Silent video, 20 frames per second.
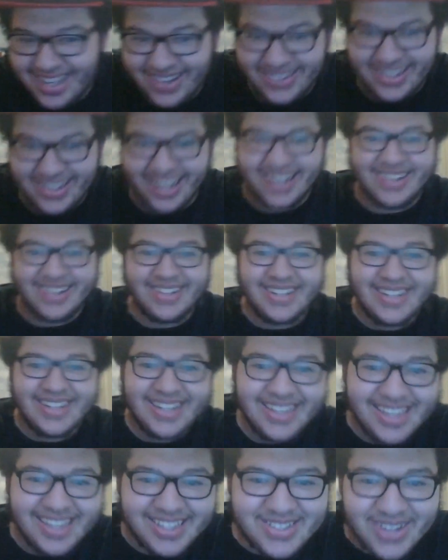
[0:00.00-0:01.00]
okay,
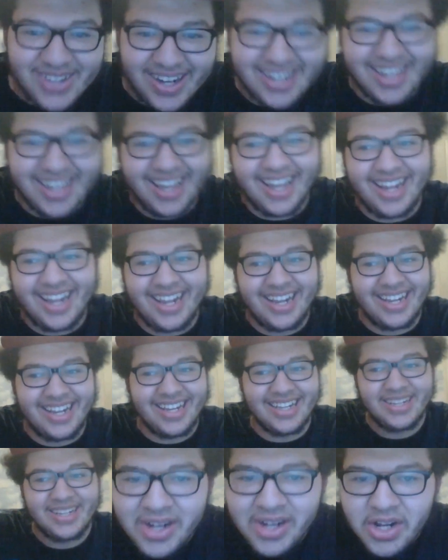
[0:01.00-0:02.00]
let's try again.
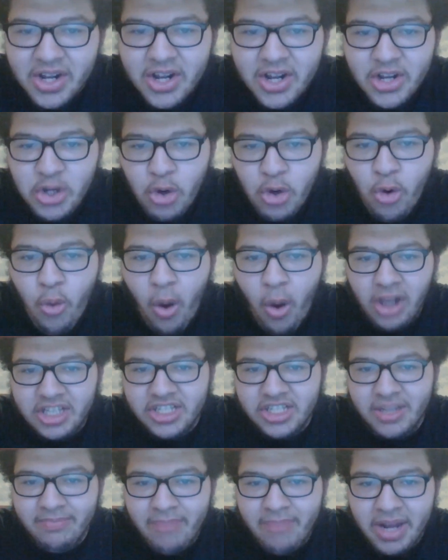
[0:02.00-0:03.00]
You want
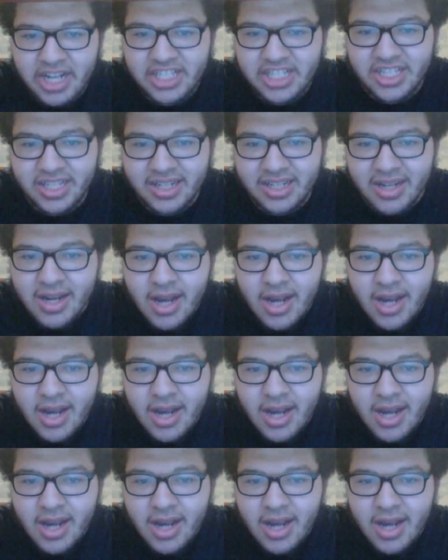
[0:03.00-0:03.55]
some medicine?